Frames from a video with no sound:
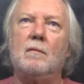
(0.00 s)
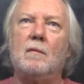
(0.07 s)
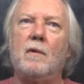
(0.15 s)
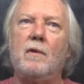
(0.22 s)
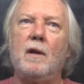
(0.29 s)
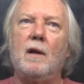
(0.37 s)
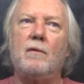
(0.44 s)
I
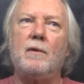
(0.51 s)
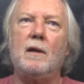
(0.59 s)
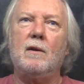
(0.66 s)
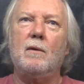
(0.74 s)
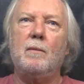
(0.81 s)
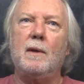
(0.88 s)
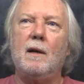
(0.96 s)
think I read
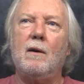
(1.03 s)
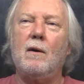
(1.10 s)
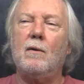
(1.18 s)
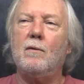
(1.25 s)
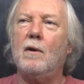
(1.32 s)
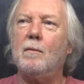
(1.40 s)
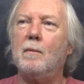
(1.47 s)
too many hot
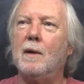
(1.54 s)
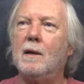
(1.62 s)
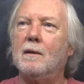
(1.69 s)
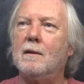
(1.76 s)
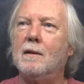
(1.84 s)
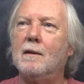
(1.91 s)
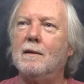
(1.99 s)
rod
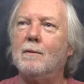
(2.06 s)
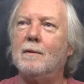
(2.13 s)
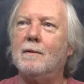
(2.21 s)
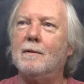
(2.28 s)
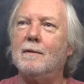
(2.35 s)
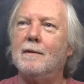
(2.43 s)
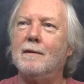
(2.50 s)
magazines
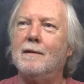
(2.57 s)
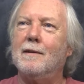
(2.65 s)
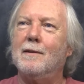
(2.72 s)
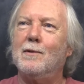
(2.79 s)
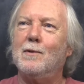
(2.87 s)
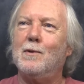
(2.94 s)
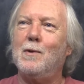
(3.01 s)
when
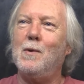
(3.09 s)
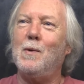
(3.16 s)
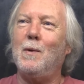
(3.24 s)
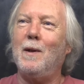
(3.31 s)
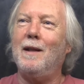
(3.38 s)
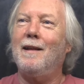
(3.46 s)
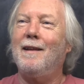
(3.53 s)

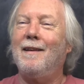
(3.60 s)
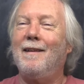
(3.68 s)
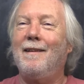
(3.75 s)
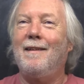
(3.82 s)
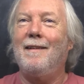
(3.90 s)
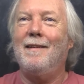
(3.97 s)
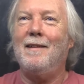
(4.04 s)
school.
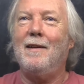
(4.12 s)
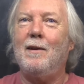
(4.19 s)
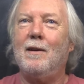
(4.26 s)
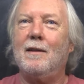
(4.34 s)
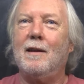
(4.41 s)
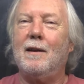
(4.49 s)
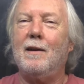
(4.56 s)
I like
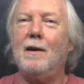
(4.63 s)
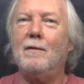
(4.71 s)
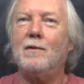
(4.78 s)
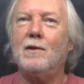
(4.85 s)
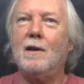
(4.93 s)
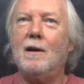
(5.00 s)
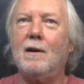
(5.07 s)
that
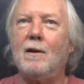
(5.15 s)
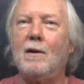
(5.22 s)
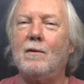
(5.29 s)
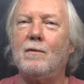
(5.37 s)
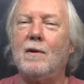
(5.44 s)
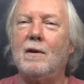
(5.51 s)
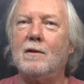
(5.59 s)
lifestyle, hot
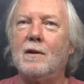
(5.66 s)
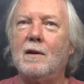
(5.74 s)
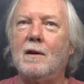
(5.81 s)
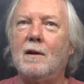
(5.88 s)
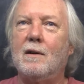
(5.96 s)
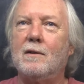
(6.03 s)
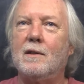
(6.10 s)
rods,
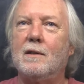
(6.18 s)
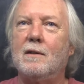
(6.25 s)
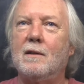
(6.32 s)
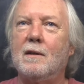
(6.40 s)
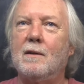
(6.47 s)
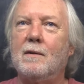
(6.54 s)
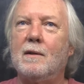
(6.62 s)
cars,
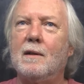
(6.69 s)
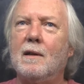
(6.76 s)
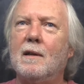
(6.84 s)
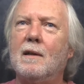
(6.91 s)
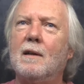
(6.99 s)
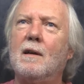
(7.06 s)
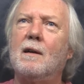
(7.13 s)
etc.
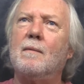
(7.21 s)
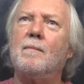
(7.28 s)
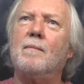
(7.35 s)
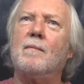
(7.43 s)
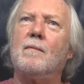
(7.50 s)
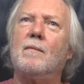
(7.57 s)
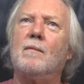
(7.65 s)
And I
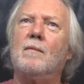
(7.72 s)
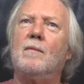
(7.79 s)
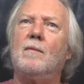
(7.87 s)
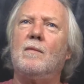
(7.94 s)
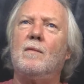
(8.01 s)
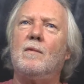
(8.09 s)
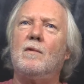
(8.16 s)

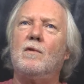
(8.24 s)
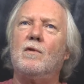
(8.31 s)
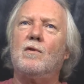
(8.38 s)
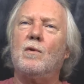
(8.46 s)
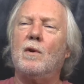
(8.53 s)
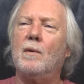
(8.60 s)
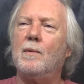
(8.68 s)
just
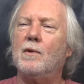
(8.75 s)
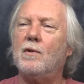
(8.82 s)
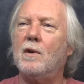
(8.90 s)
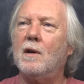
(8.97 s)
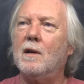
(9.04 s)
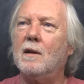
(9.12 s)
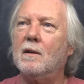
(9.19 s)
thought I would
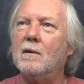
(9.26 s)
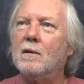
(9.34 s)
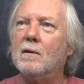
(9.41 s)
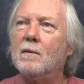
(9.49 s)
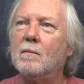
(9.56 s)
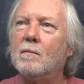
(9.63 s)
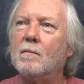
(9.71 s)
try it, you
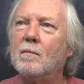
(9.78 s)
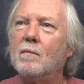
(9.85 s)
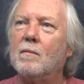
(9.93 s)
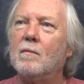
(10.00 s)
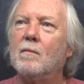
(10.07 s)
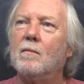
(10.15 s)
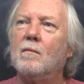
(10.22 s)
know.
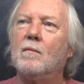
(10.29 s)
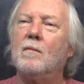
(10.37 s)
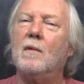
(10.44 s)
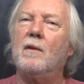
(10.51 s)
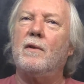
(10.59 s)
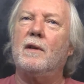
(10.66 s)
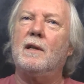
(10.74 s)

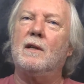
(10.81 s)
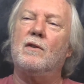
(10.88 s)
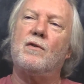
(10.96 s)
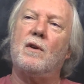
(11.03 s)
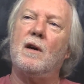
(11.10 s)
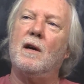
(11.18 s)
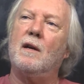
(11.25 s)
If I didn't
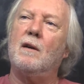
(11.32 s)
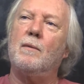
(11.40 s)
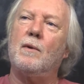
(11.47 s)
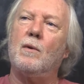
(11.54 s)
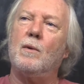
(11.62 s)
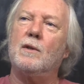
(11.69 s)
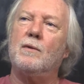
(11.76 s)
try it, I would
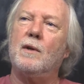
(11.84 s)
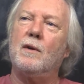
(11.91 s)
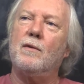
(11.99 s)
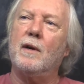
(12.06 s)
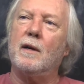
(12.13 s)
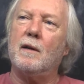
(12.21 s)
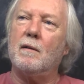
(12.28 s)
always
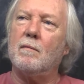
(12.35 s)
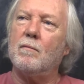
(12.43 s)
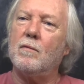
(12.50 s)
regret it.